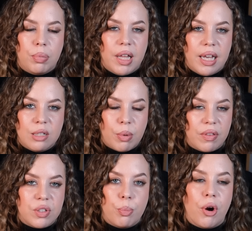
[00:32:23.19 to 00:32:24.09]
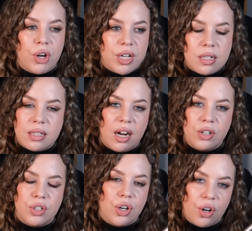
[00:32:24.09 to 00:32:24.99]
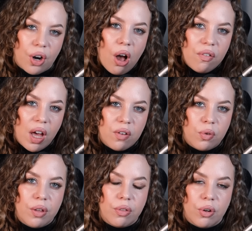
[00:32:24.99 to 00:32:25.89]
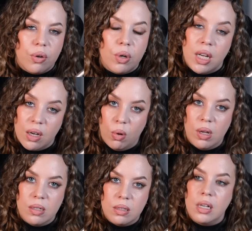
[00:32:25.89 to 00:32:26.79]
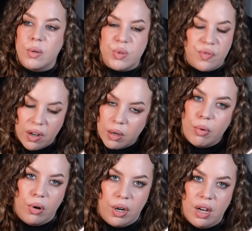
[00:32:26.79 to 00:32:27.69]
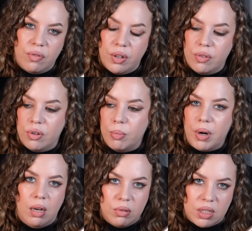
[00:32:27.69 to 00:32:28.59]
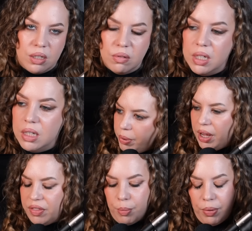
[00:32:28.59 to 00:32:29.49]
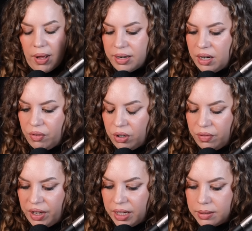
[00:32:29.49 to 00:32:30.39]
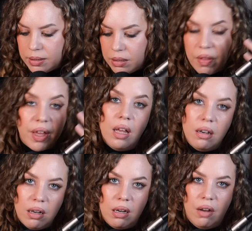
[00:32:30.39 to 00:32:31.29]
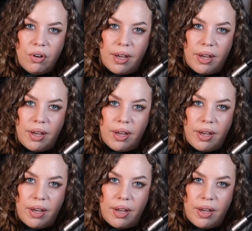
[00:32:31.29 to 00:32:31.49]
plagued by this burning desire to turn it off halfway through. Nick was. Nick was very bored halfway through, but I was into it. But the plot never advanced, the ending never